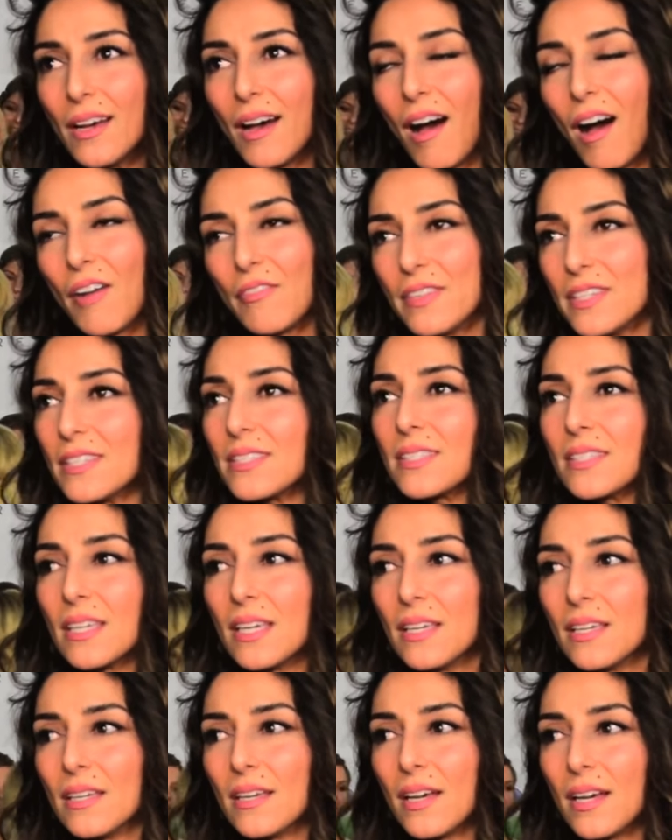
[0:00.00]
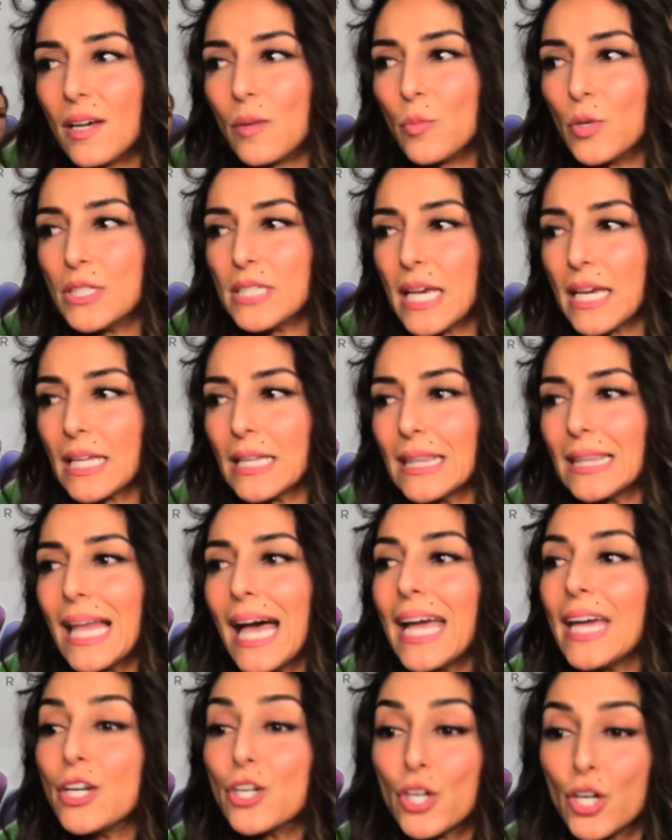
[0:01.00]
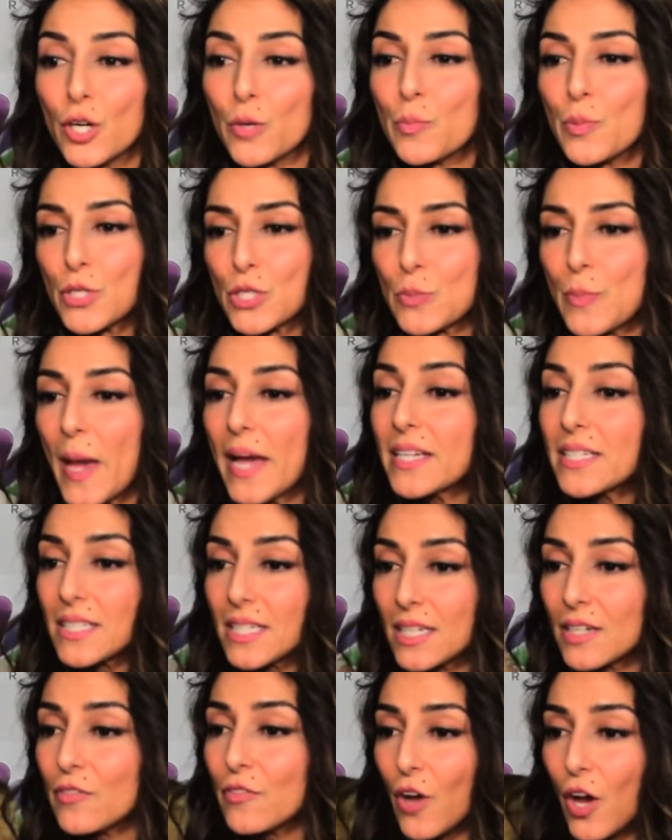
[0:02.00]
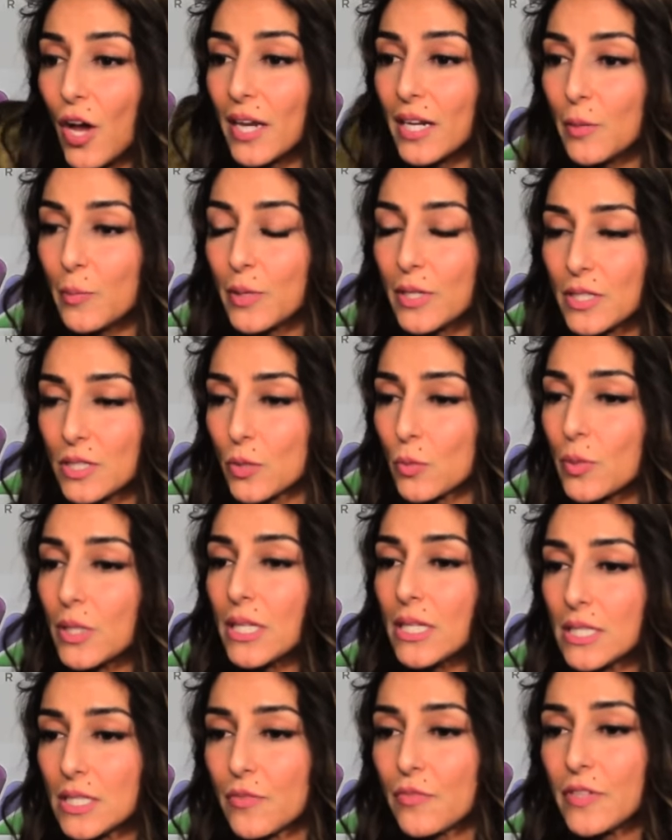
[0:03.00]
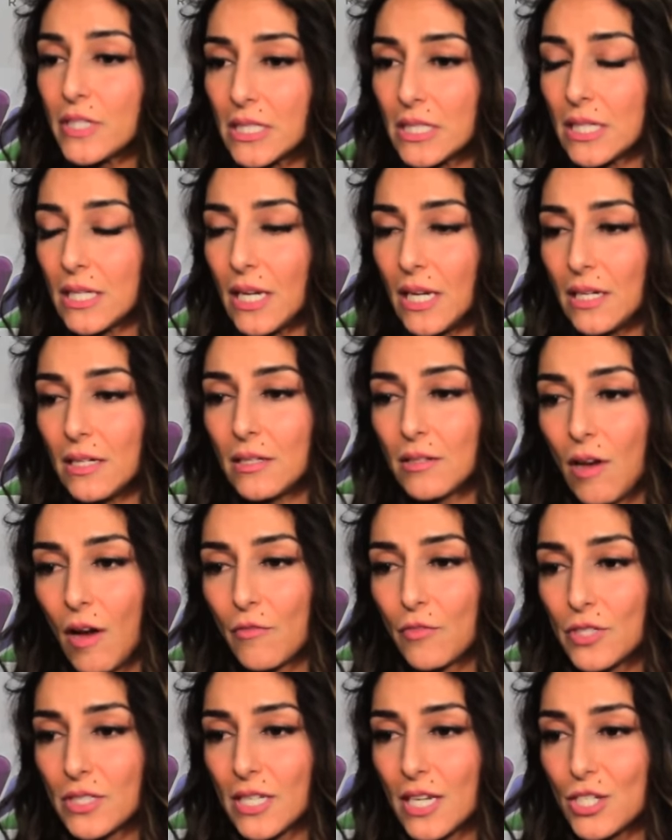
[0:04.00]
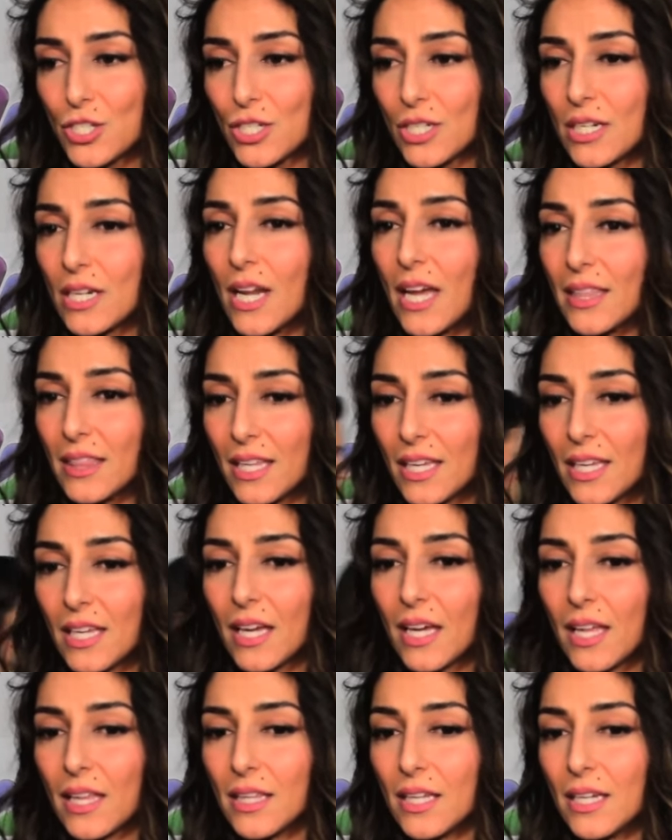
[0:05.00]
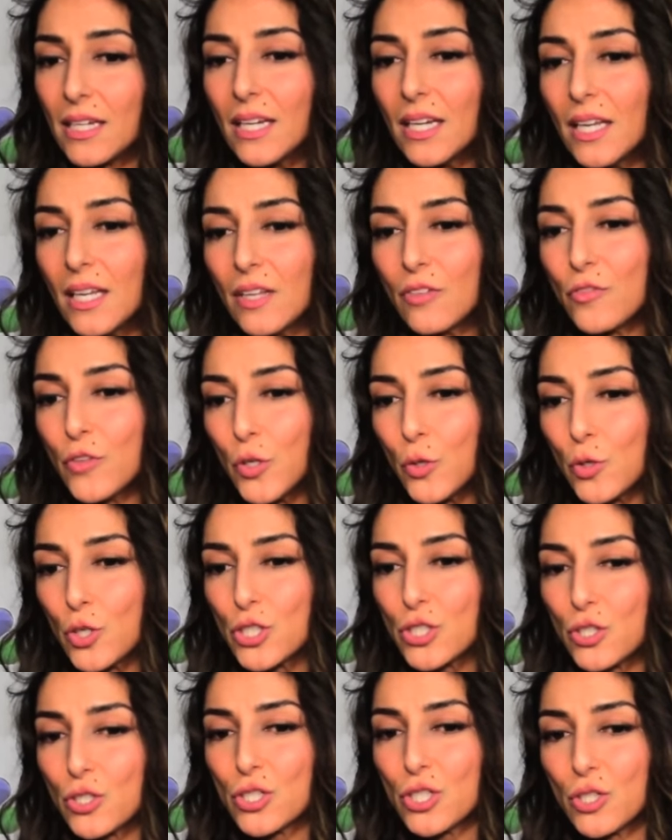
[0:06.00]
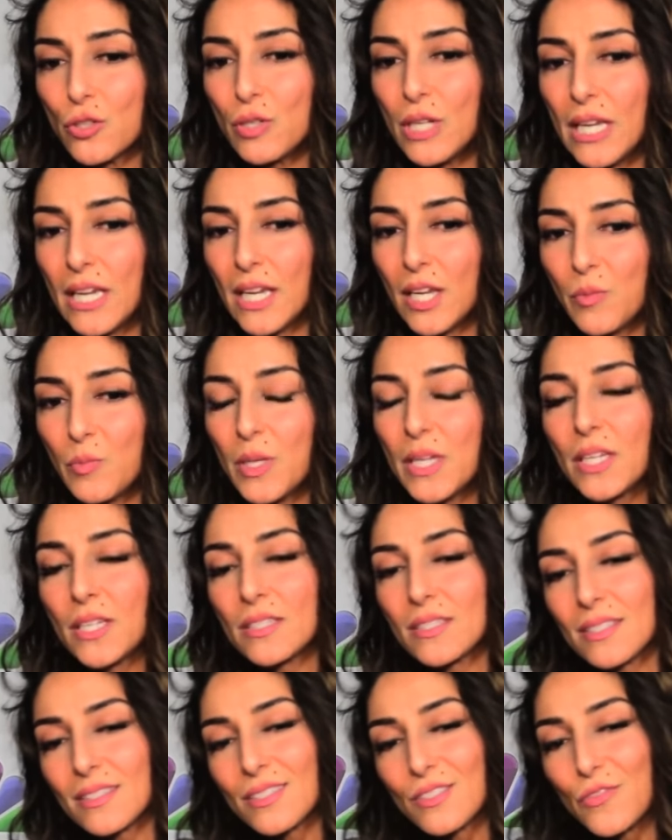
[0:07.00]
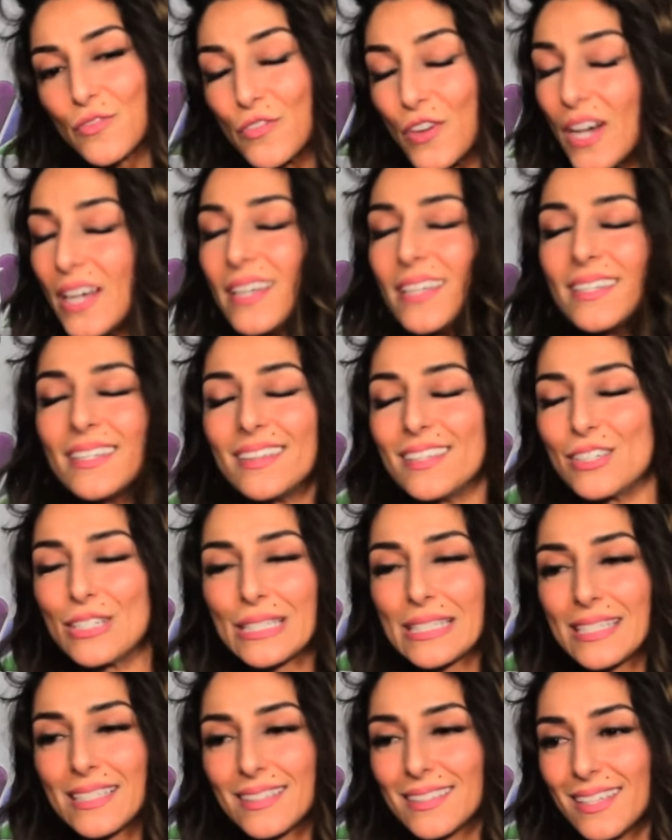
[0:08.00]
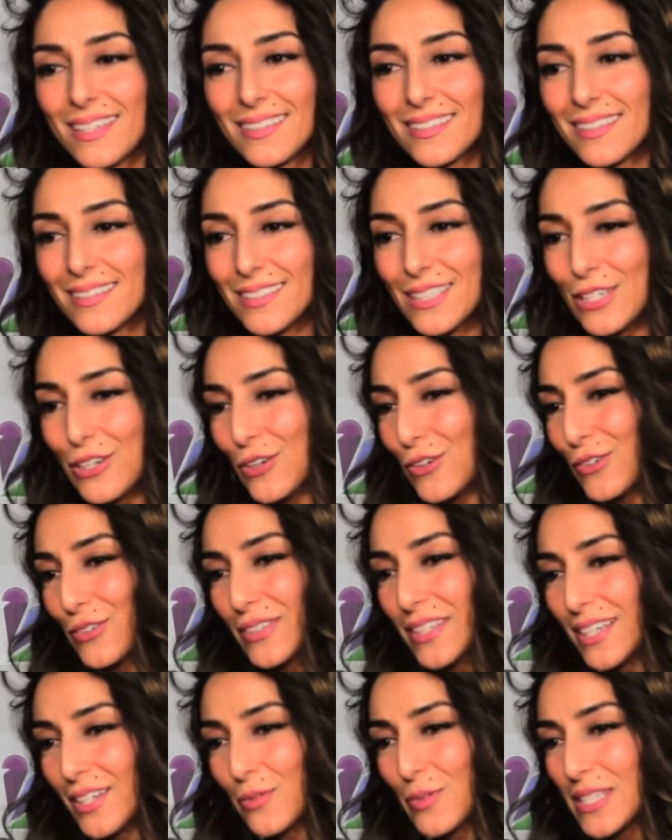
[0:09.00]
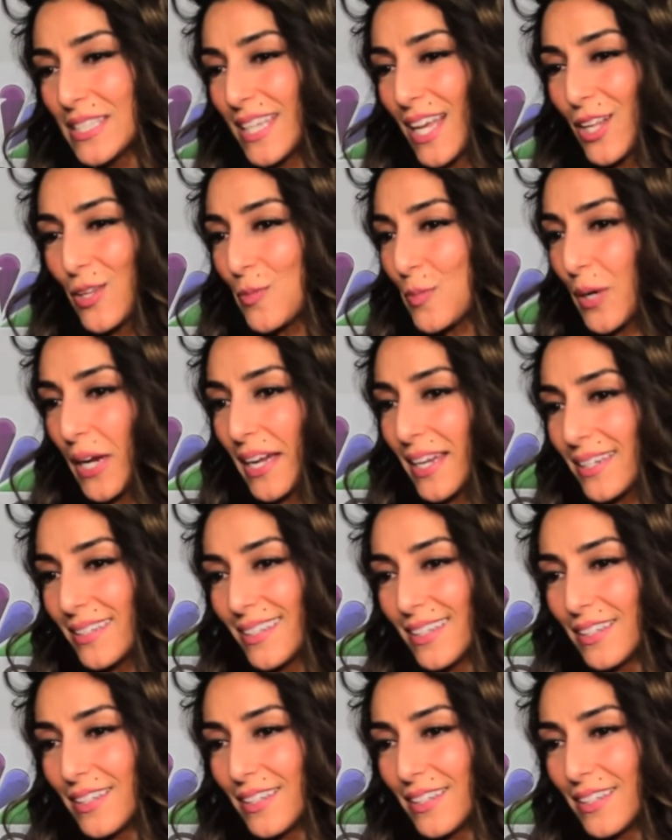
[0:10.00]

obviously um, we take a lighter perspective on it, but it's a really sophisticated conversation, and I think uh, that viewers are tuning in because it's fun, and there's a, a, you know we celebrate